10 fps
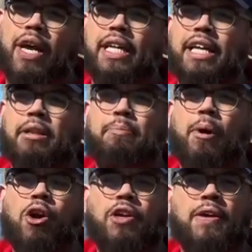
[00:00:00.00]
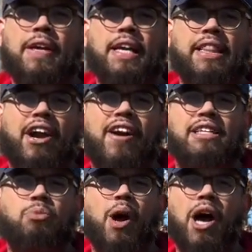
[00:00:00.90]
in the park there
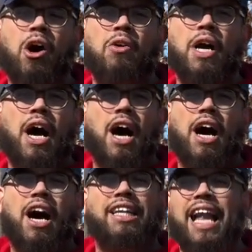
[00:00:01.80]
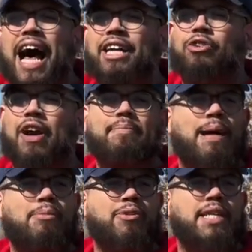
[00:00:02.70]
as well. A lot of great
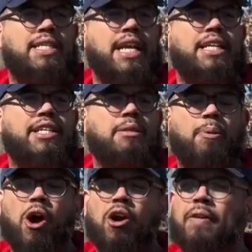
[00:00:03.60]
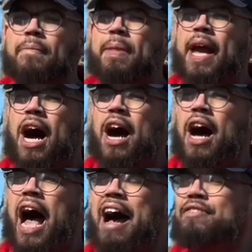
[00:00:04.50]
memories in this park.
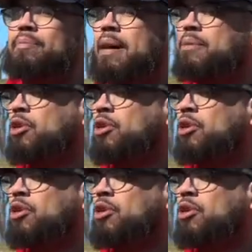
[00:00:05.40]
I remember